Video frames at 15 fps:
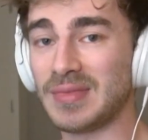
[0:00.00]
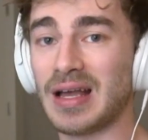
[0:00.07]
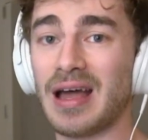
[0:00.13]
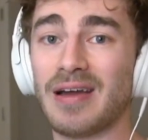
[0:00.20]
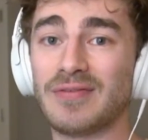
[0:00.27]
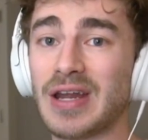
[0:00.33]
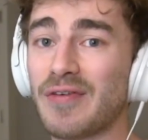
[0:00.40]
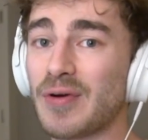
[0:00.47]
I
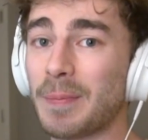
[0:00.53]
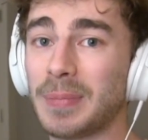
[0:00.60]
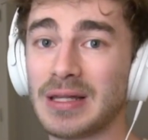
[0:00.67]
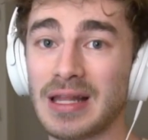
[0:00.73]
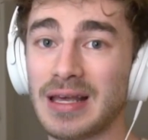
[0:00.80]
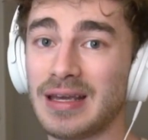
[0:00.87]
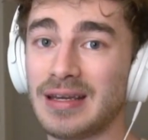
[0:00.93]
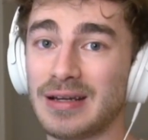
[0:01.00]
have never
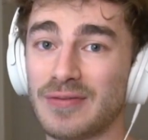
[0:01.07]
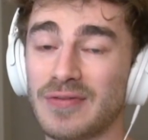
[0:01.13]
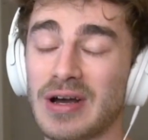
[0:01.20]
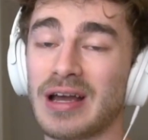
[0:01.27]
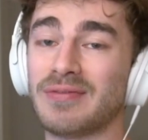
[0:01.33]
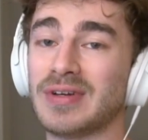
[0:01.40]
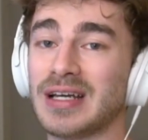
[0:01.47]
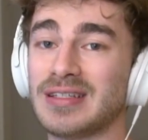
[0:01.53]
played
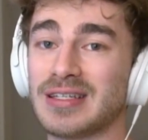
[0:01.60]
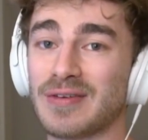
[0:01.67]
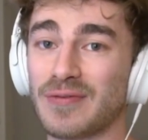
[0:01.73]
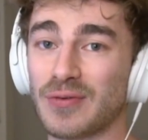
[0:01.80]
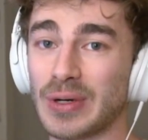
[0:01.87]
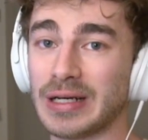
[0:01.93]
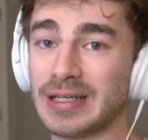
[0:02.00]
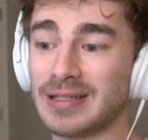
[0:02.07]
Five Nights at
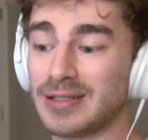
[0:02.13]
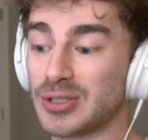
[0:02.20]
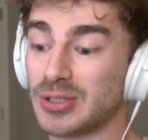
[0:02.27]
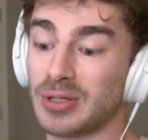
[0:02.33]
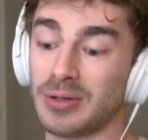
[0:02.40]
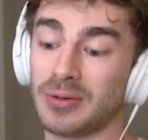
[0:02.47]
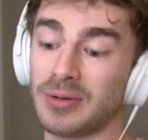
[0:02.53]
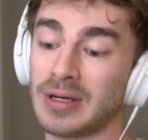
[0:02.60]
Freddy's,
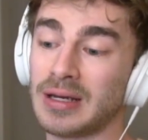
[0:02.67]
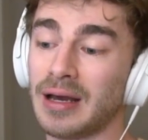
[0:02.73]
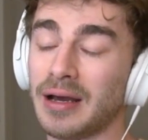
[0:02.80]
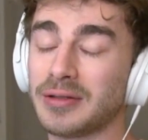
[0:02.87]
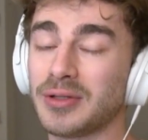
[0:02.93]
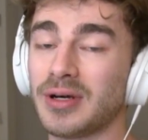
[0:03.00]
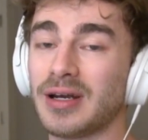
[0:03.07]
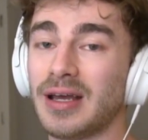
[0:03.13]
so
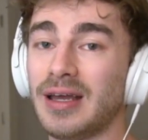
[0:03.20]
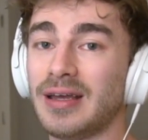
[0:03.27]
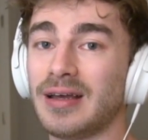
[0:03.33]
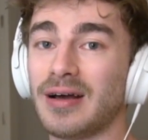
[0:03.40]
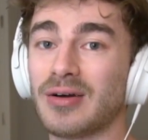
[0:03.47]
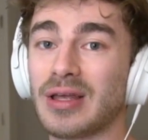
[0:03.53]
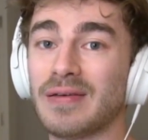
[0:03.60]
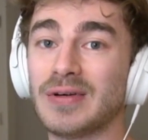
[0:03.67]
I thought, hey,
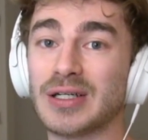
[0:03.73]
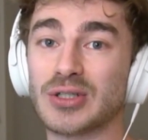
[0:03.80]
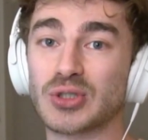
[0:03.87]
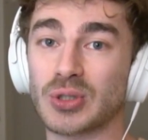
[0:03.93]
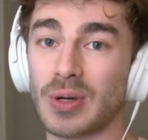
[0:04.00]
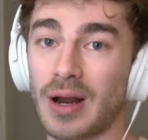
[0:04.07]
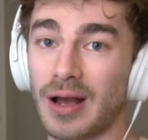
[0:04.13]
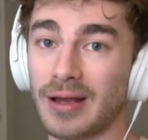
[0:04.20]
I'll give it a
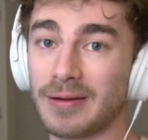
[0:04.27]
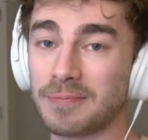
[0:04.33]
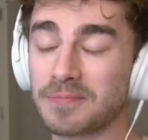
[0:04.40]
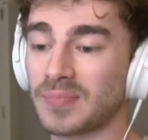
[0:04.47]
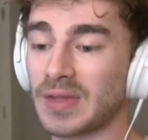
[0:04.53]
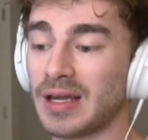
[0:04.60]
try.